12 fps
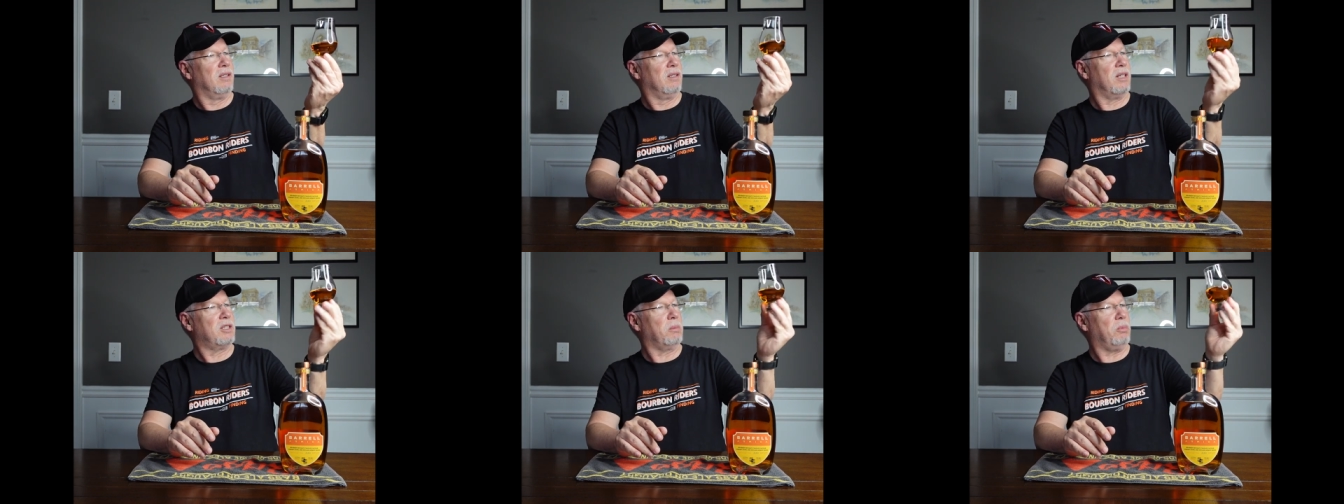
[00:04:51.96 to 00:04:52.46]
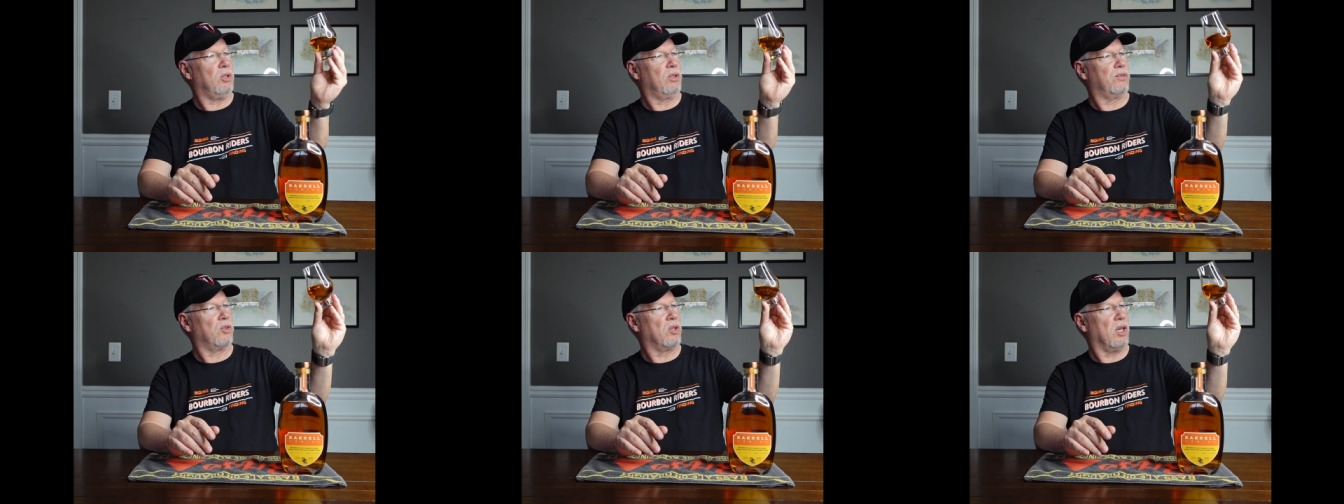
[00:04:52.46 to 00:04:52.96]
That's a
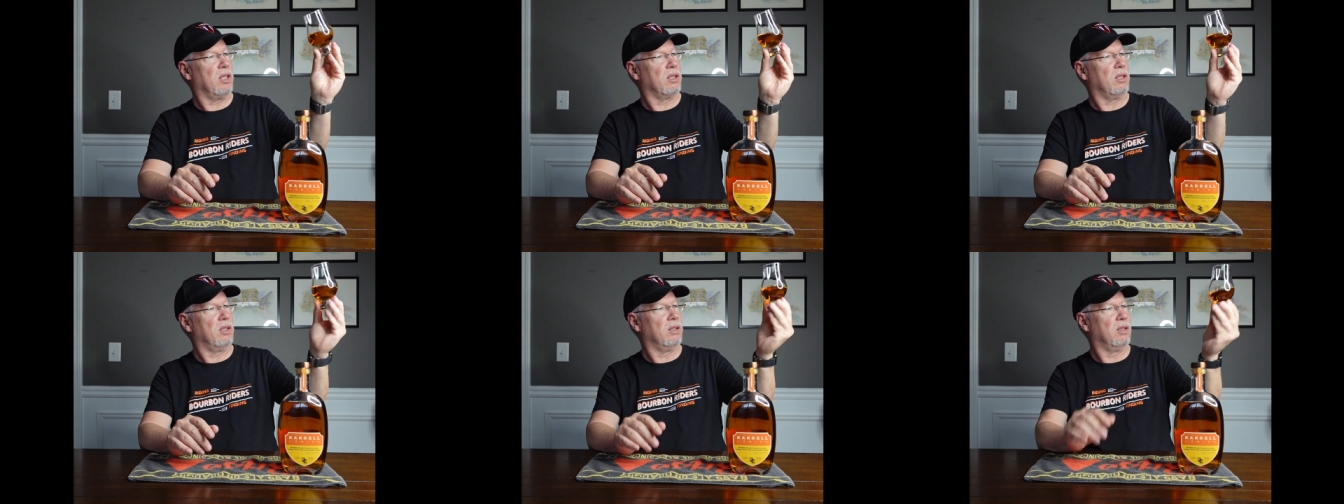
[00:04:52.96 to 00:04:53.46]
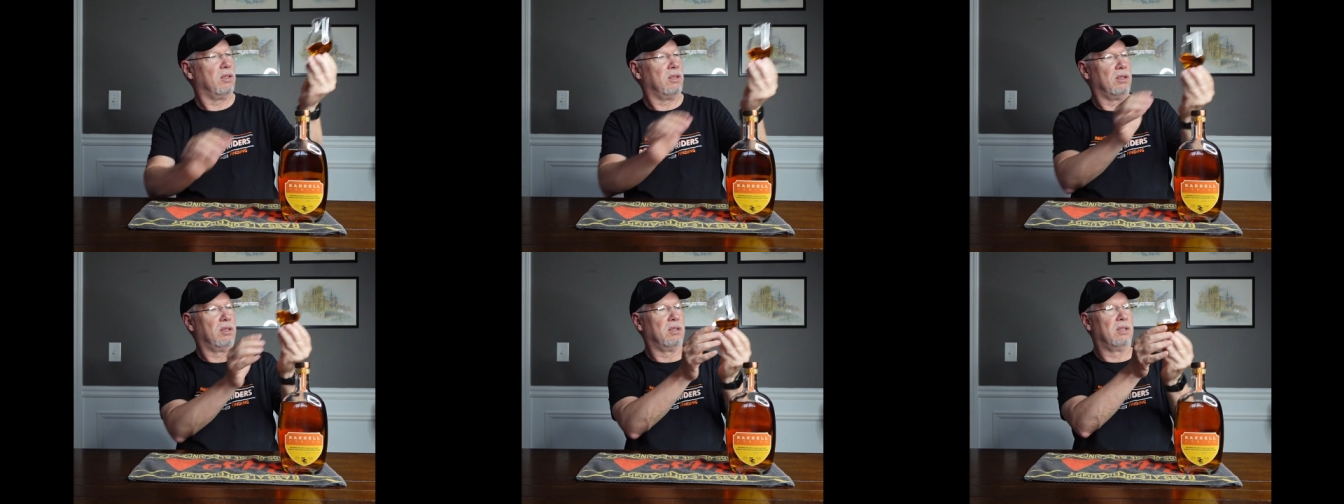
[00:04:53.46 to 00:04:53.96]
beautiful color.
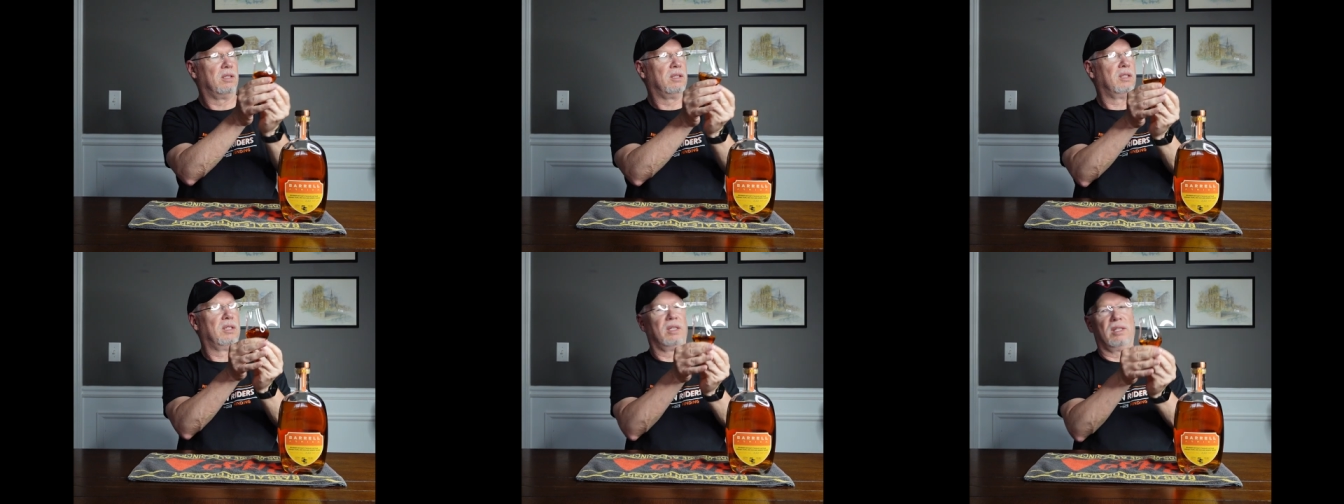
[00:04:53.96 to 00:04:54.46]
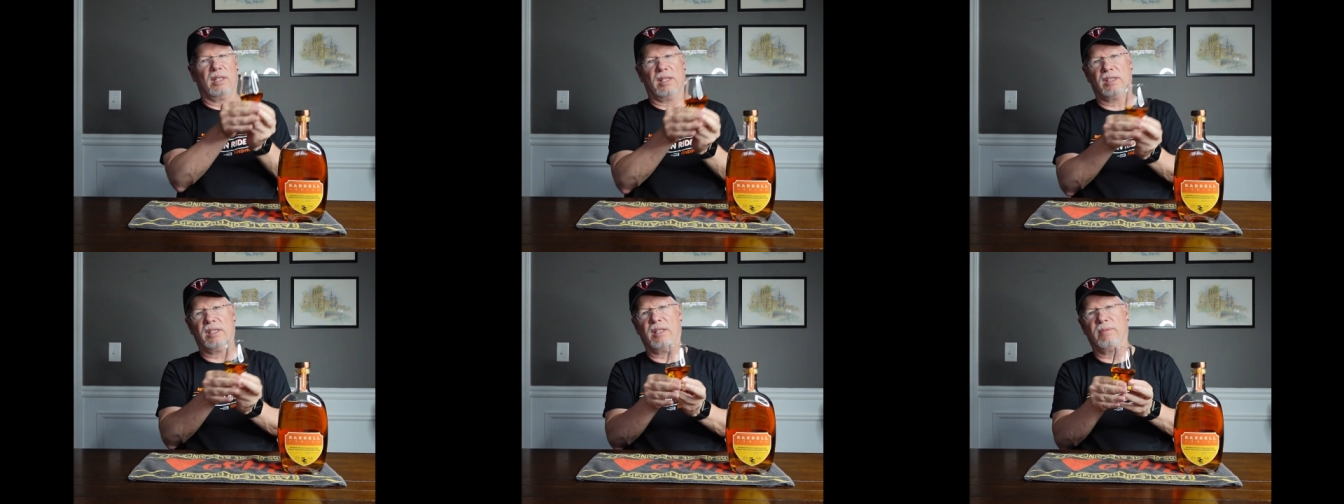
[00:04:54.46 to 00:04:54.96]

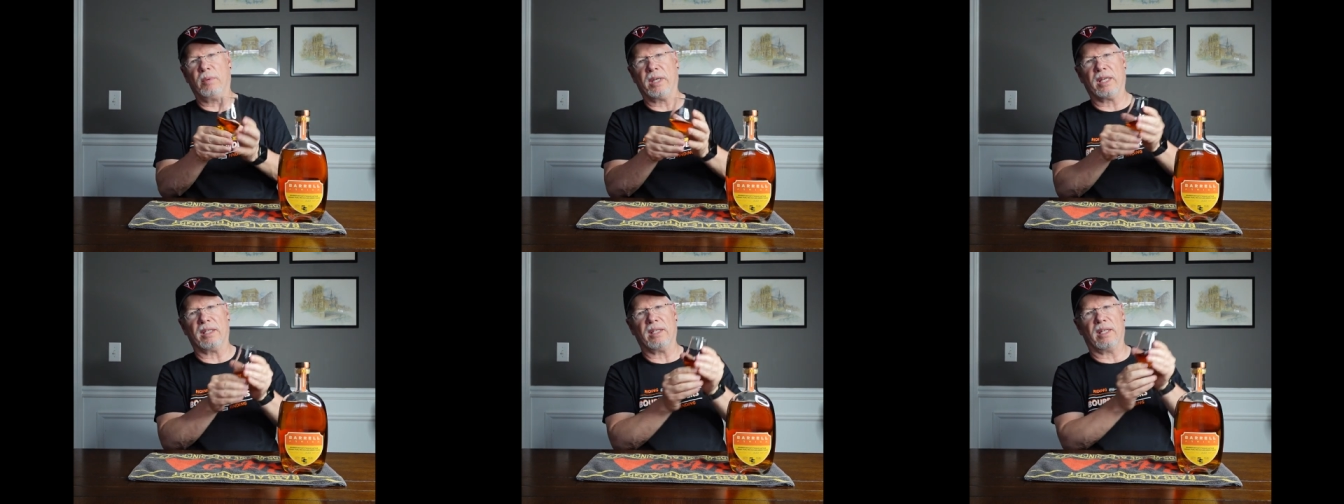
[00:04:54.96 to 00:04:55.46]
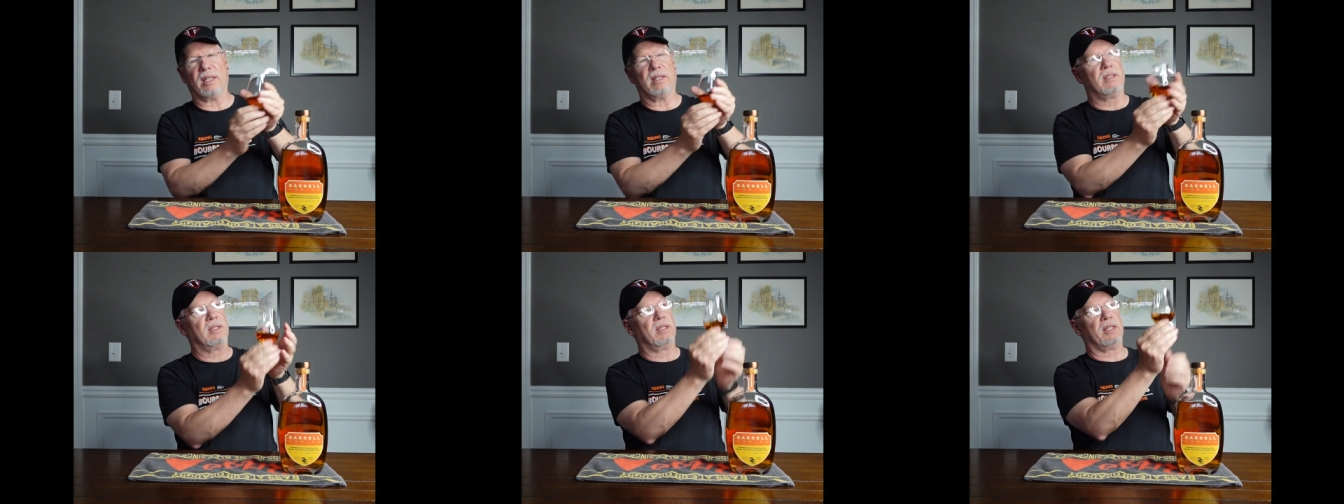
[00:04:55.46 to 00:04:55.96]
Let's see if we can uh,
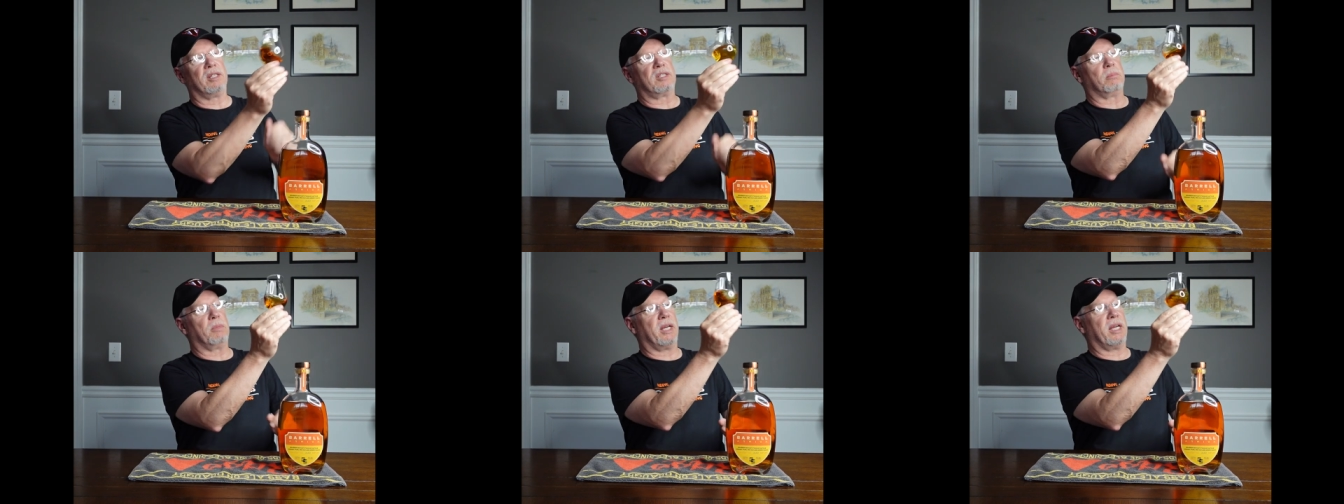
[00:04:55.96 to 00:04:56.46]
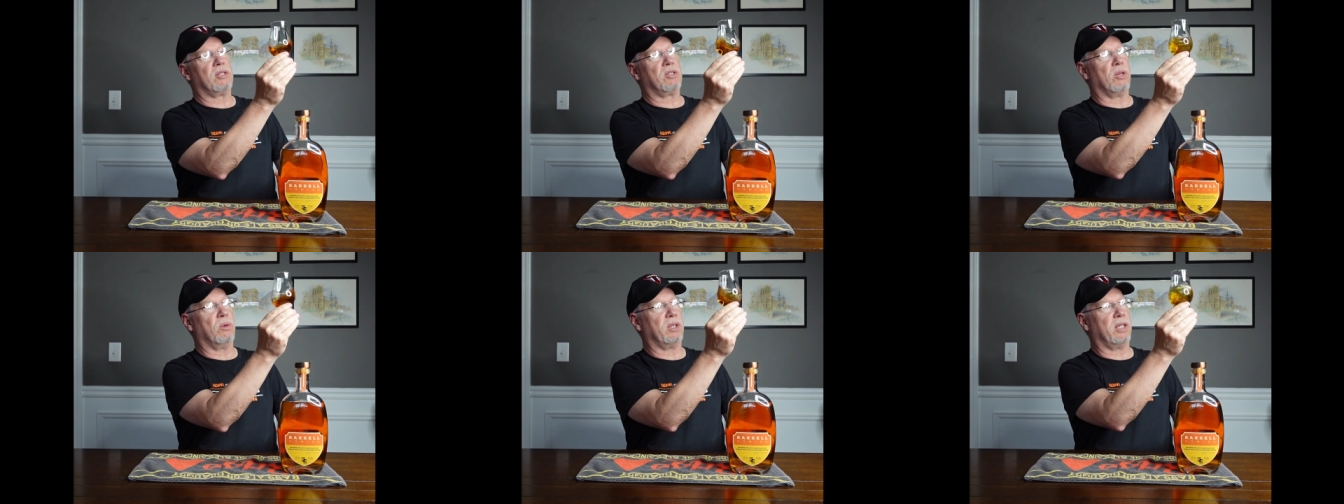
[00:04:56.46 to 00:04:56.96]
get some legs
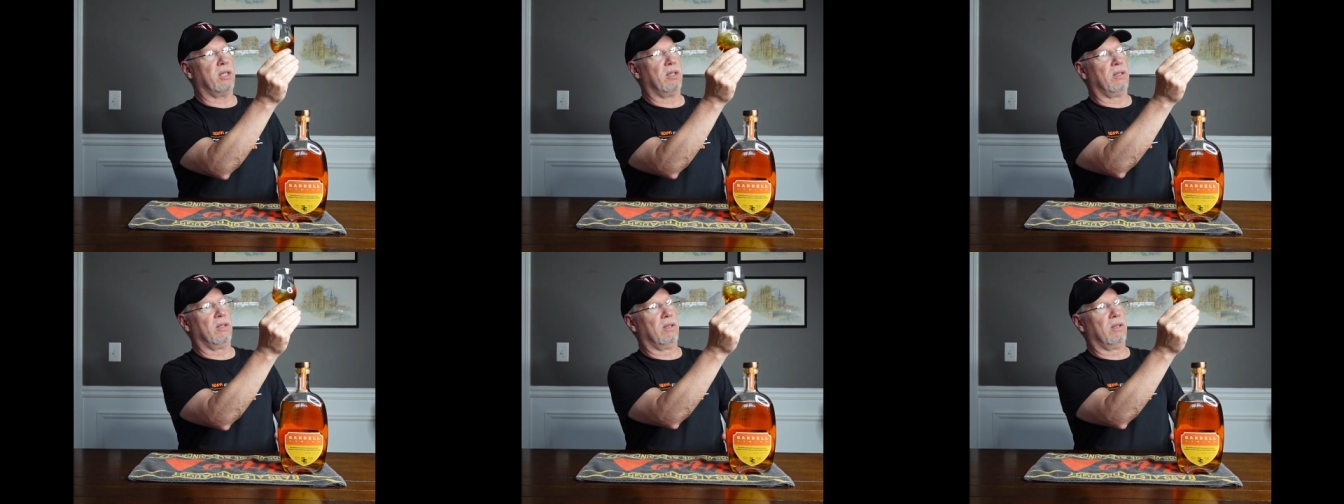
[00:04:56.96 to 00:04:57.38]
going there.